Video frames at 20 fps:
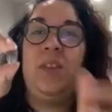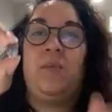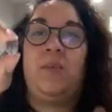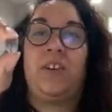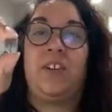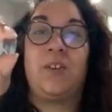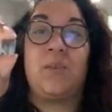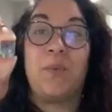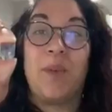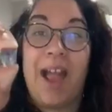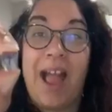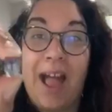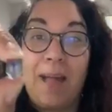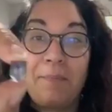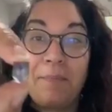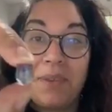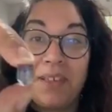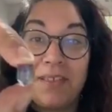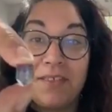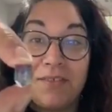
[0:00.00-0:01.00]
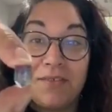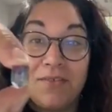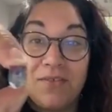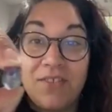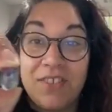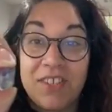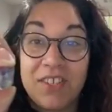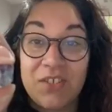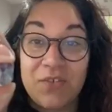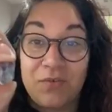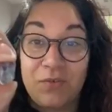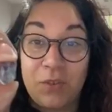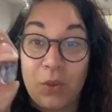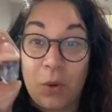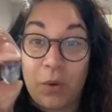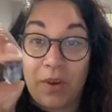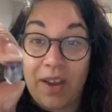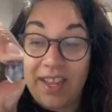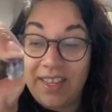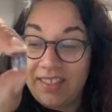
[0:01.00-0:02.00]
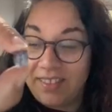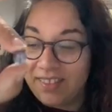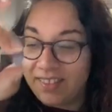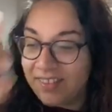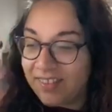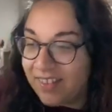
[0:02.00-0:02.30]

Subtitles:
going to wrap. This is fluorite.